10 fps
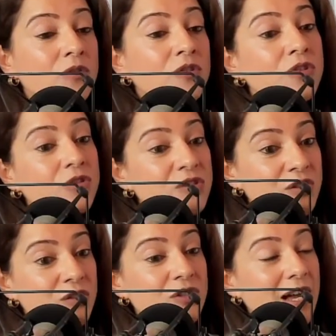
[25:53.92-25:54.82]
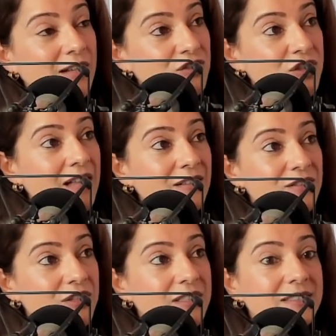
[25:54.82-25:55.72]
your child's
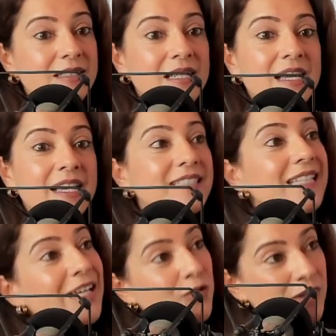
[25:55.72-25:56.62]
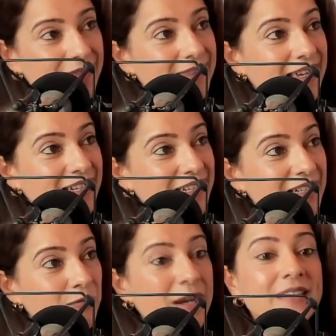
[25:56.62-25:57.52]
challenges is a good thing,
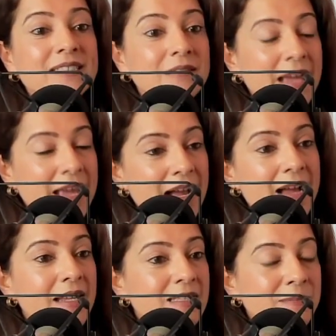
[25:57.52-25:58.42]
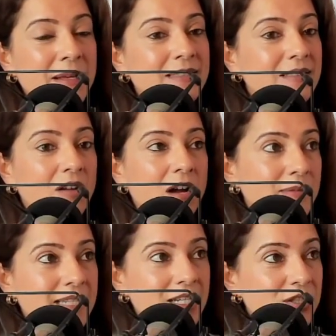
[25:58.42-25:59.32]
right? It's AI at its best is an
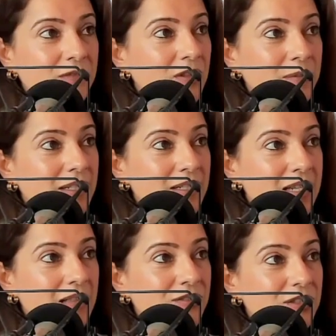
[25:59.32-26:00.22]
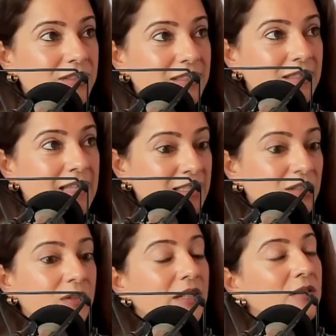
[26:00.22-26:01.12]
augmentation of human intelligence, and that's
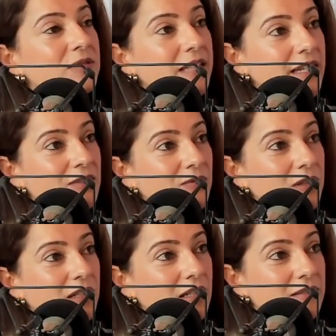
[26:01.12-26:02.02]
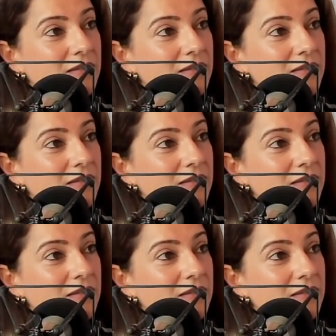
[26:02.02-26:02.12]
a great use case for it.